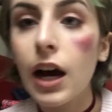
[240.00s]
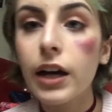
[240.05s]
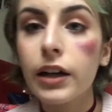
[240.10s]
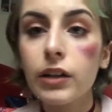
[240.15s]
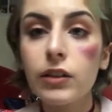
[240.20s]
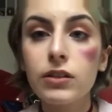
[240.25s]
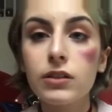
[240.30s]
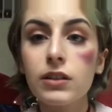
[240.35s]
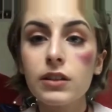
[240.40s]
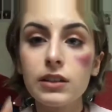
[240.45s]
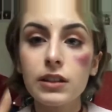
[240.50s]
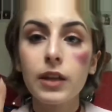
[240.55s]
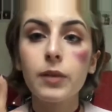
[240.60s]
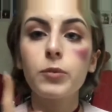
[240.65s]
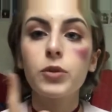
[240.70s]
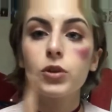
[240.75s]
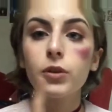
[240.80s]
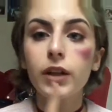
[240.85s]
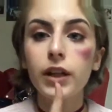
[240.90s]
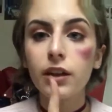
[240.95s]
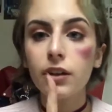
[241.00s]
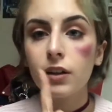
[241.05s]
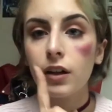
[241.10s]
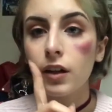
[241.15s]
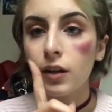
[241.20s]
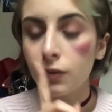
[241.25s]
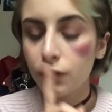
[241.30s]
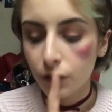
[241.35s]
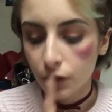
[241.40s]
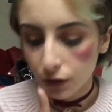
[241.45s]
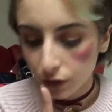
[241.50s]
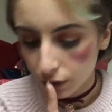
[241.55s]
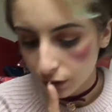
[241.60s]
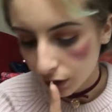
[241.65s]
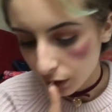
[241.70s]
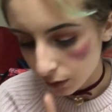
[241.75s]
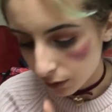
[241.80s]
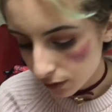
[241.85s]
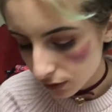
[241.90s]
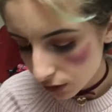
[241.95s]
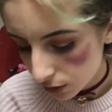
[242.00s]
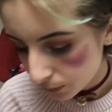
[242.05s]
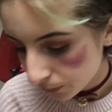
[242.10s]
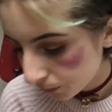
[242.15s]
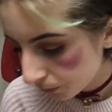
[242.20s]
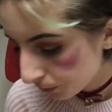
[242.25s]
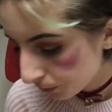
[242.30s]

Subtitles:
I use the same trick for the nose.